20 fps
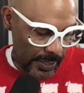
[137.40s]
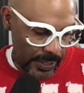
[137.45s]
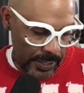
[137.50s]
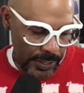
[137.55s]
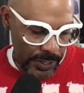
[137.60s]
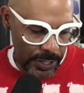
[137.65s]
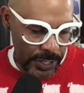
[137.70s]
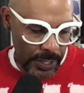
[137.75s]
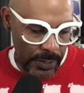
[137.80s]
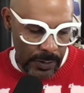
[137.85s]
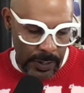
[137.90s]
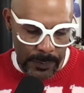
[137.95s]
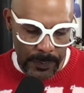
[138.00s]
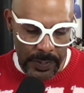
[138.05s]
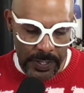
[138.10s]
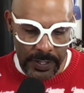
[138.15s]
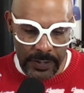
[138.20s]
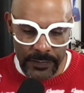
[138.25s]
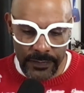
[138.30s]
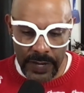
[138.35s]
show up
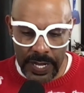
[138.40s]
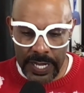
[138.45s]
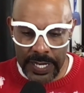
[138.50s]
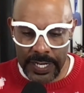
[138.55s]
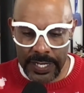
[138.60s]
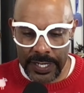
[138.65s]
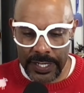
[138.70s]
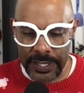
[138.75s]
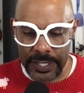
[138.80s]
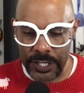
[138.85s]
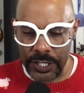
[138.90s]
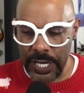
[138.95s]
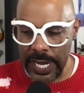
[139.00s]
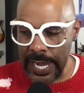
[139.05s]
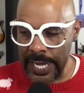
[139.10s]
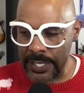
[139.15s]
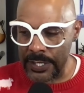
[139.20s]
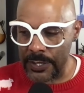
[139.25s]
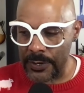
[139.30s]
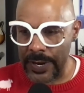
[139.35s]
uninvited in the
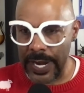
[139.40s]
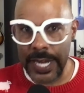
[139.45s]
chats or